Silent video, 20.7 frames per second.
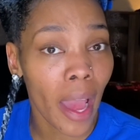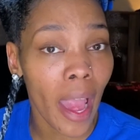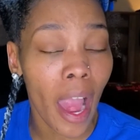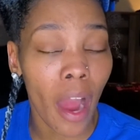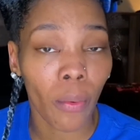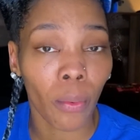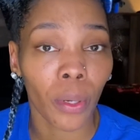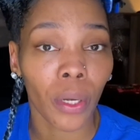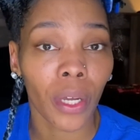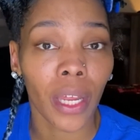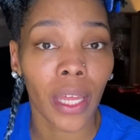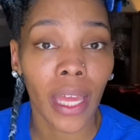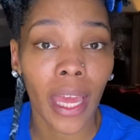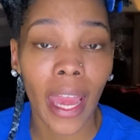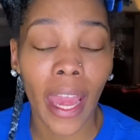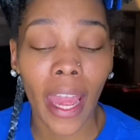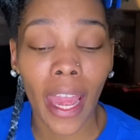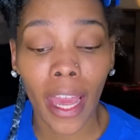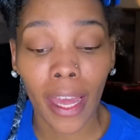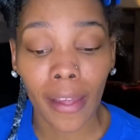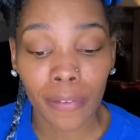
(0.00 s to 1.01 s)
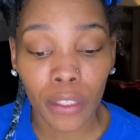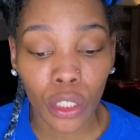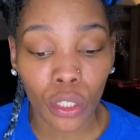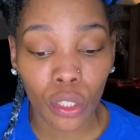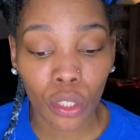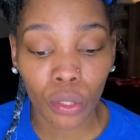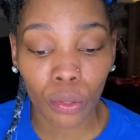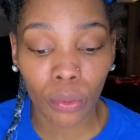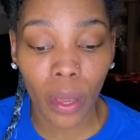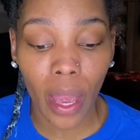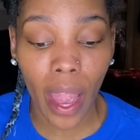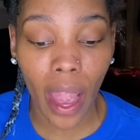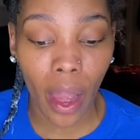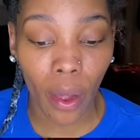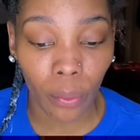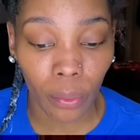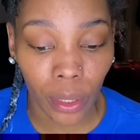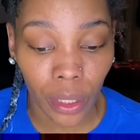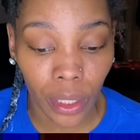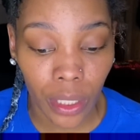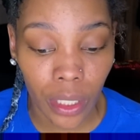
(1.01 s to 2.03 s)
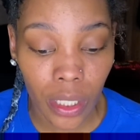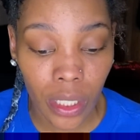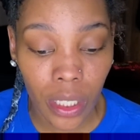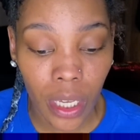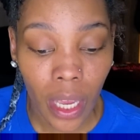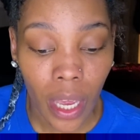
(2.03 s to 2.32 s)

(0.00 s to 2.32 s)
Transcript: hour and a half to 2 hours.